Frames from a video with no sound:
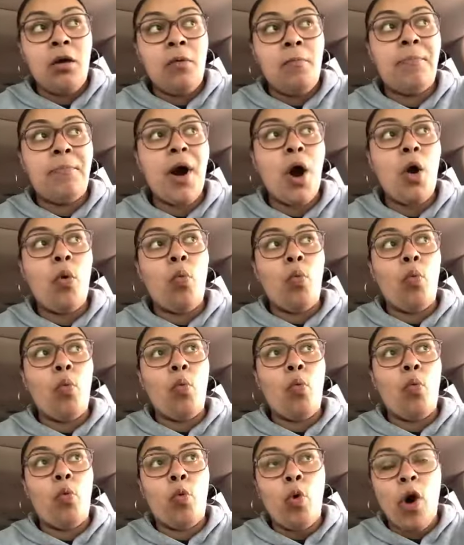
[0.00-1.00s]
But
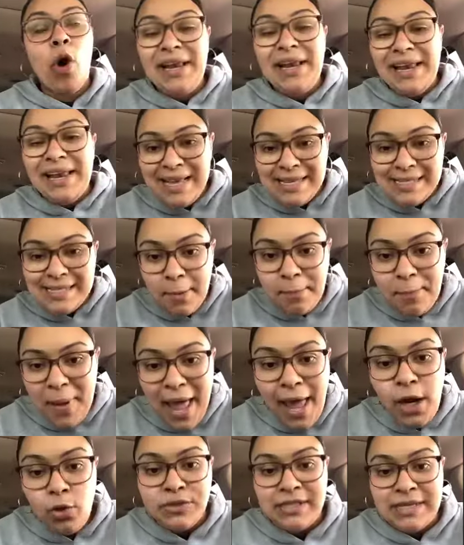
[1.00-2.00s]
what is the
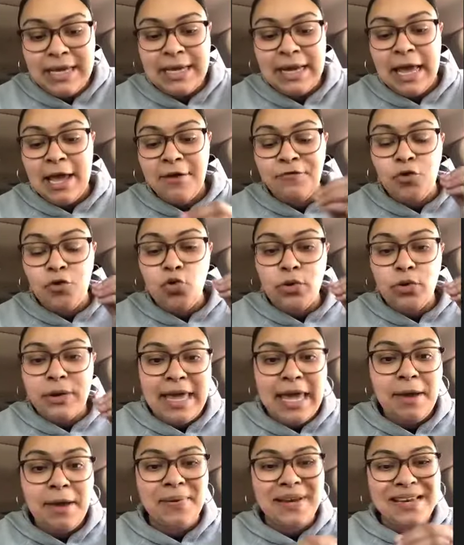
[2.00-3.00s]
penalty if you
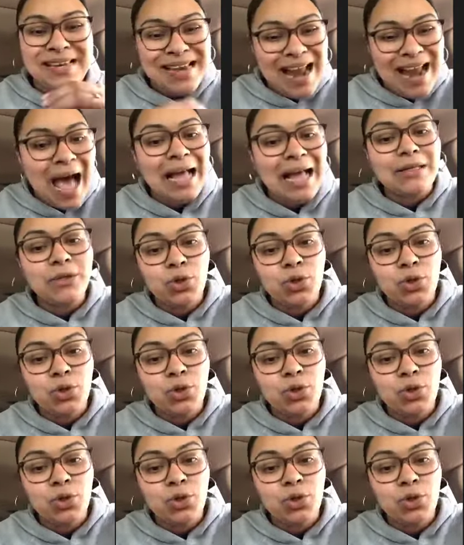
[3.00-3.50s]
keep not